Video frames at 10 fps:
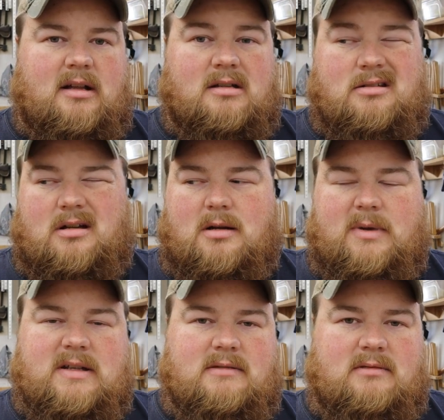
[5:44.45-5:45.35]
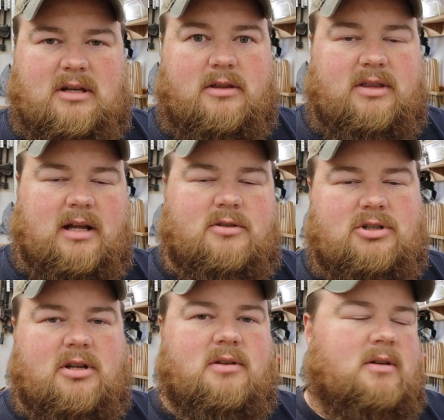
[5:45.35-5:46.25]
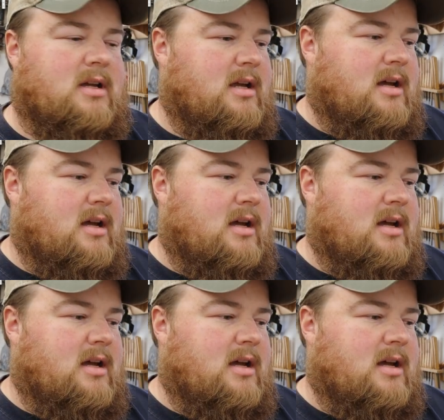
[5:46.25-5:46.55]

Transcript: I'll also talk about the other thing I'll show you.